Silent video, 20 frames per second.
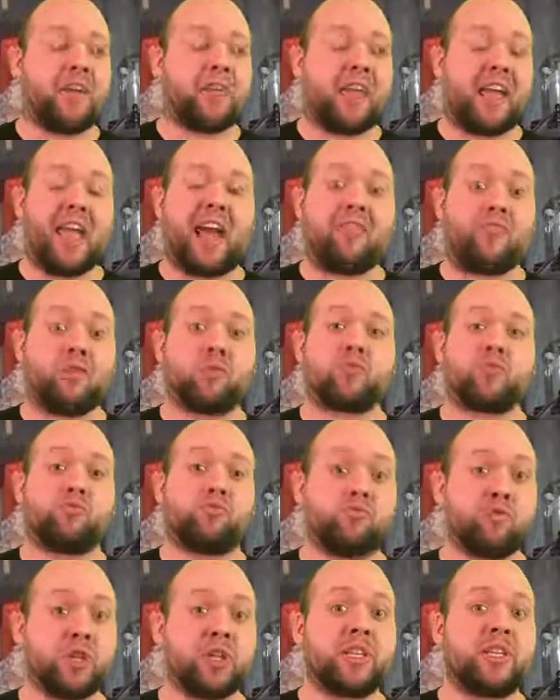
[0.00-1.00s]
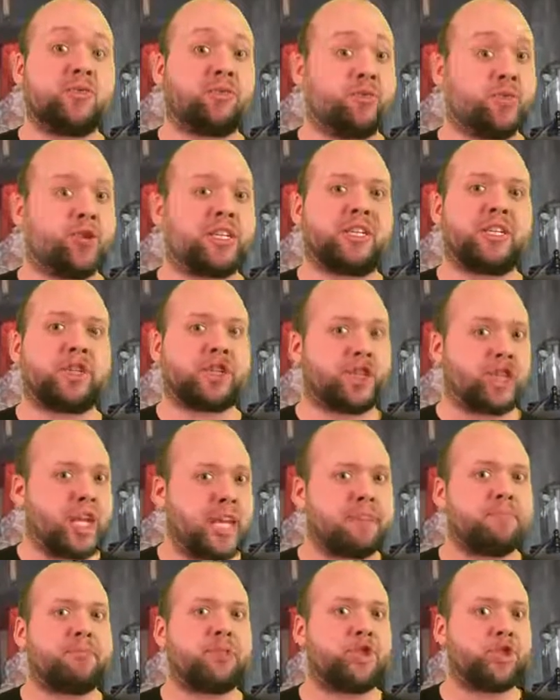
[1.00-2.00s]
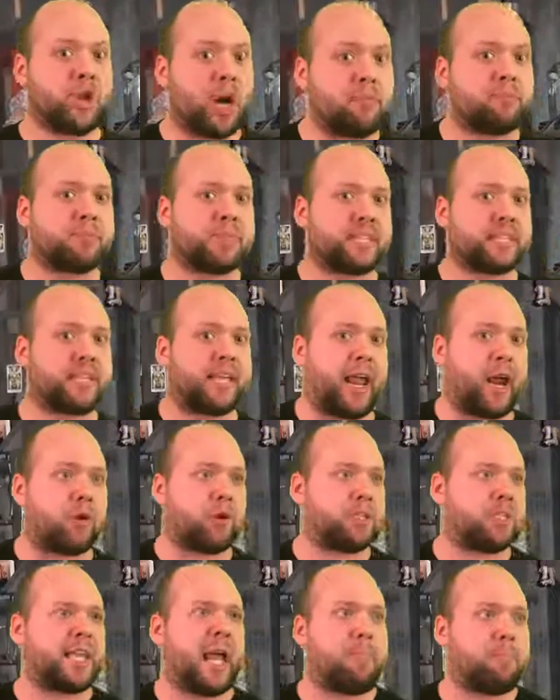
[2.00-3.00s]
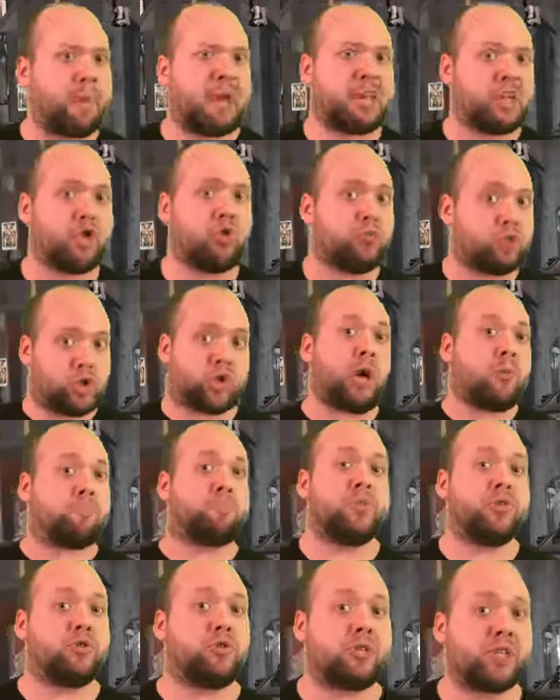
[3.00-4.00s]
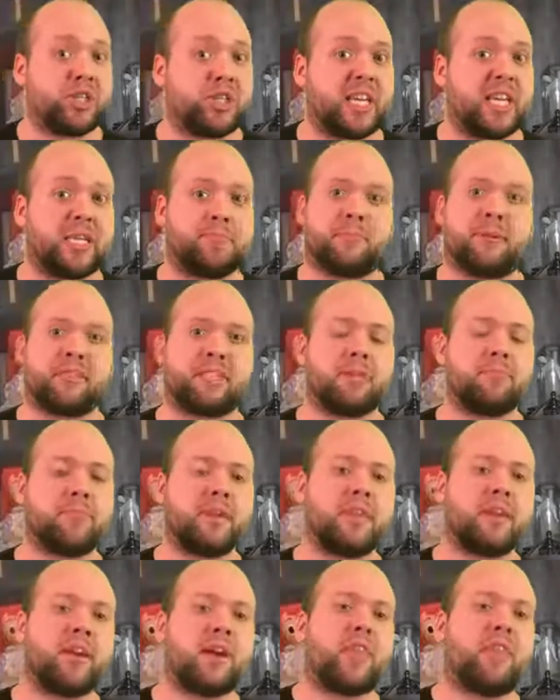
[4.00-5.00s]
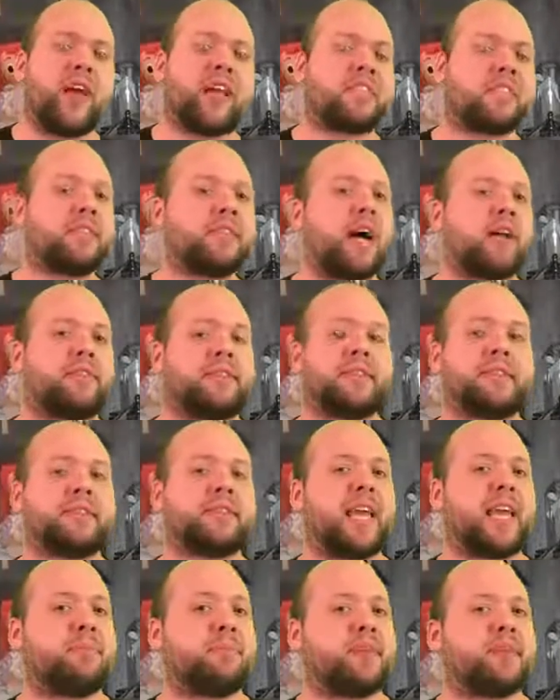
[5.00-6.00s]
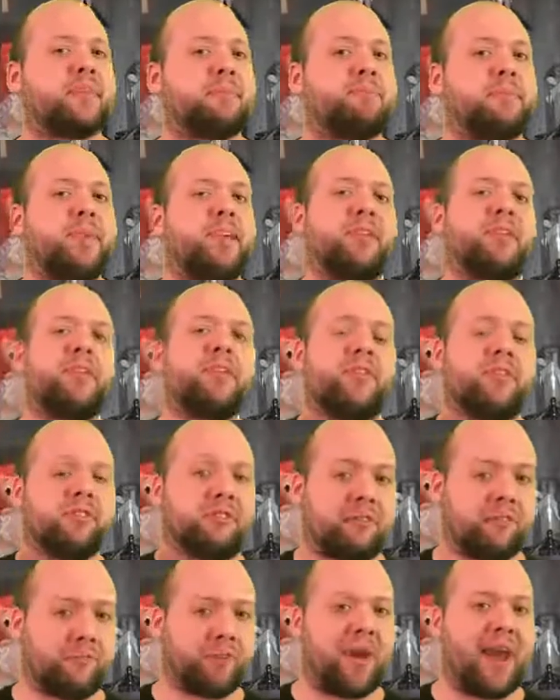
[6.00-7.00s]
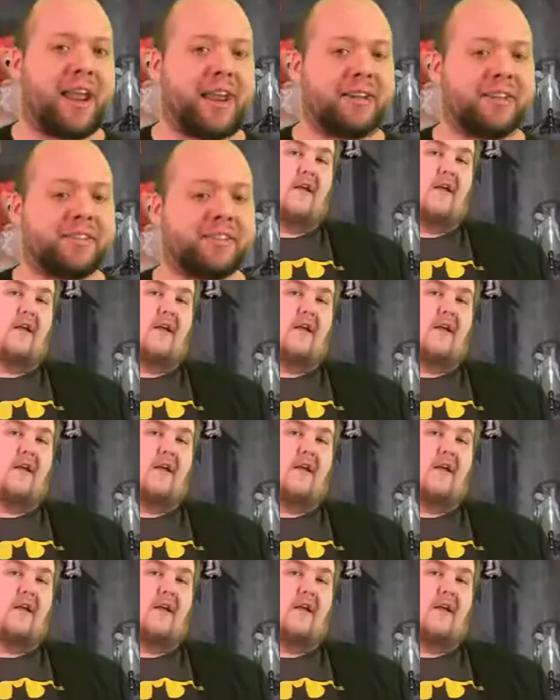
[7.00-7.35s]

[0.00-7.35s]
They had those really, really cheap jump scares that make you jump in your seats, but to me, that's not the same as being frightened.